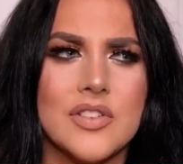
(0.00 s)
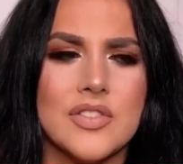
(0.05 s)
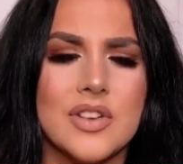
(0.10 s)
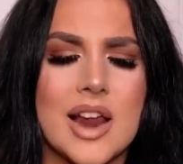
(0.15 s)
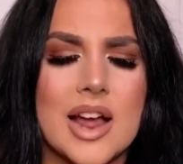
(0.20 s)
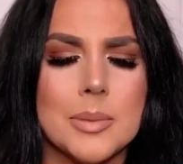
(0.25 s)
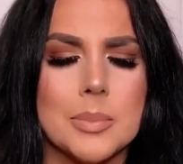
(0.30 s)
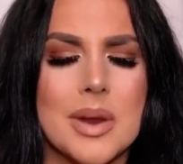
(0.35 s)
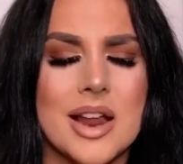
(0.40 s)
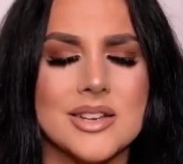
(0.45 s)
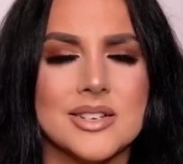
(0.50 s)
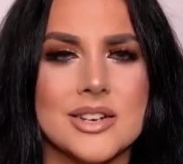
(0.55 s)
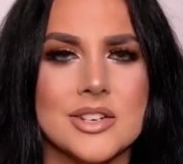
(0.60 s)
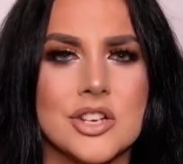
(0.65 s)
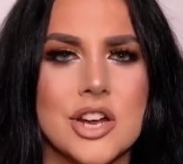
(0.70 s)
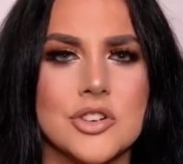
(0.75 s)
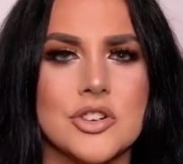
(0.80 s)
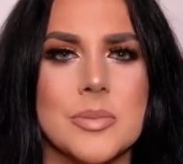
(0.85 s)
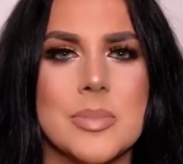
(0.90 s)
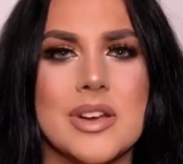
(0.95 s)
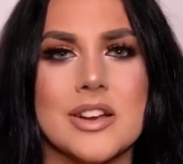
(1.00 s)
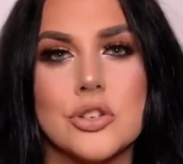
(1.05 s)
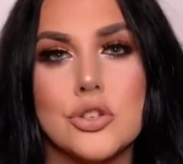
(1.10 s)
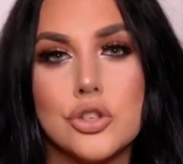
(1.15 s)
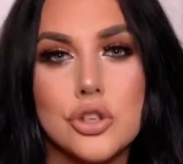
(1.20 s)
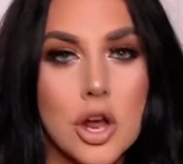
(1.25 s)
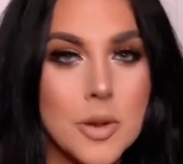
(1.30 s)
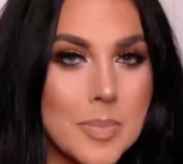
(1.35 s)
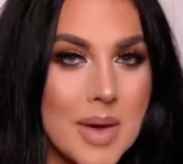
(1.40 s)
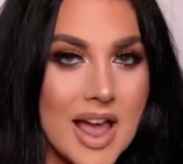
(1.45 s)
like plastic surgery being
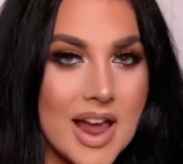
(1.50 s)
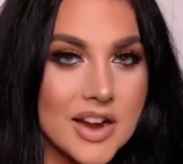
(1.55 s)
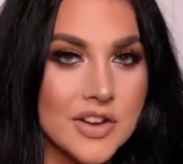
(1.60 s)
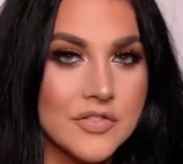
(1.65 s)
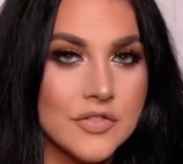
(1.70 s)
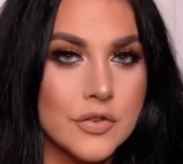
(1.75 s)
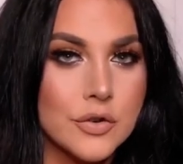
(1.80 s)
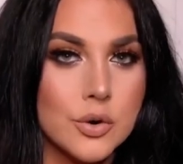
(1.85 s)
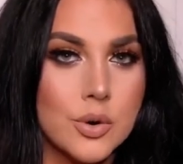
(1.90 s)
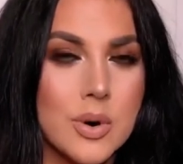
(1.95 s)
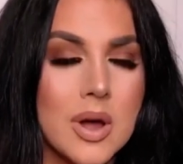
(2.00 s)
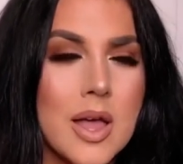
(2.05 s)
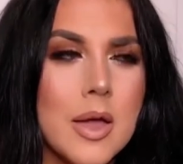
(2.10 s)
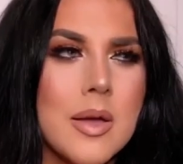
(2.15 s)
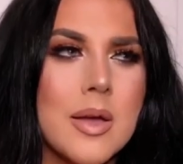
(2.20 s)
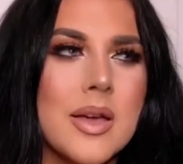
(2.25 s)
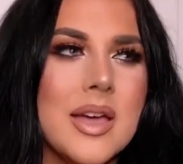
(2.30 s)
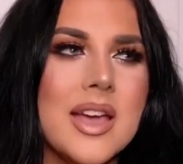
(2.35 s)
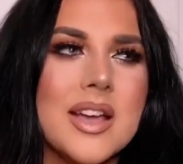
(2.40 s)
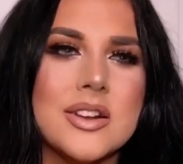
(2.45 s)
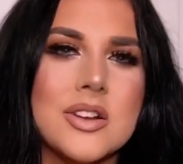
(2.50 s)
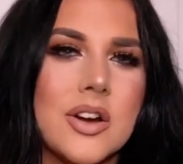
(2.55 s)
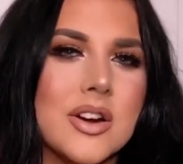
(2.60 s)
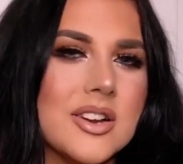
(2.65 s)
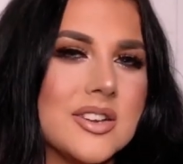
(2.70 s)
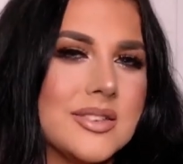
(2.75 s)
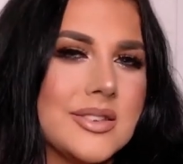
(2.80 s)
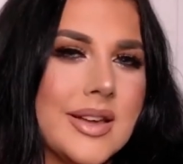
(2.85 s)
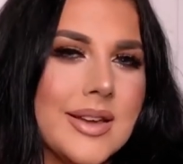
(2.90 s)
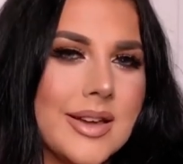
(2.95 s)
so painful, it
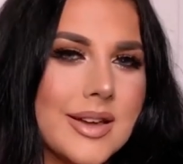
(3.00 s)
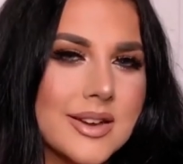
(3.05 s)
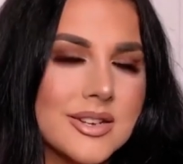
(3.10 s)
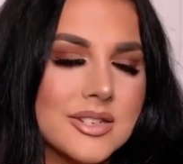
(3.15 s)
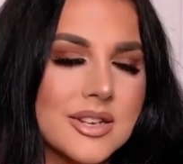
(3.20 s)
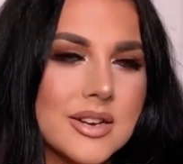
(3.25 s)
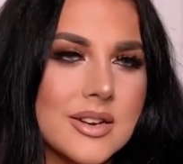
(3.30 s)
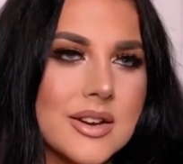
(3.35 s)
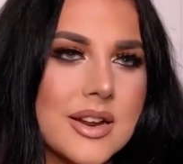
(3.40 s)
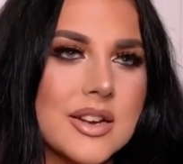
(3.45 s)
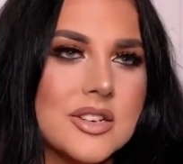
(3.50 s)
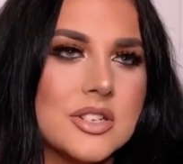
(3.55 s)
honestly isn't.